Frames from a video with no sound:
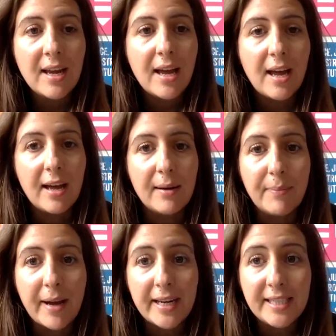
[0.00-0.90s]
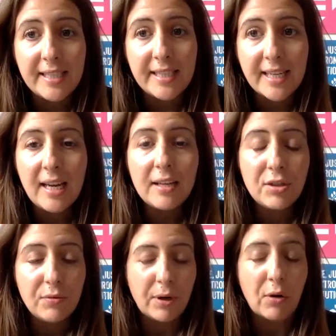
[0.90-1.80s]
by
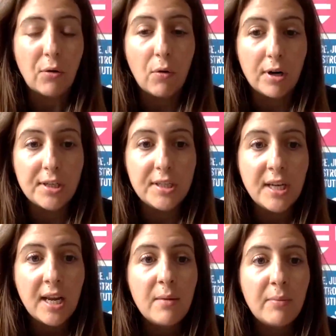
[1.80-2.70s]
DESA to record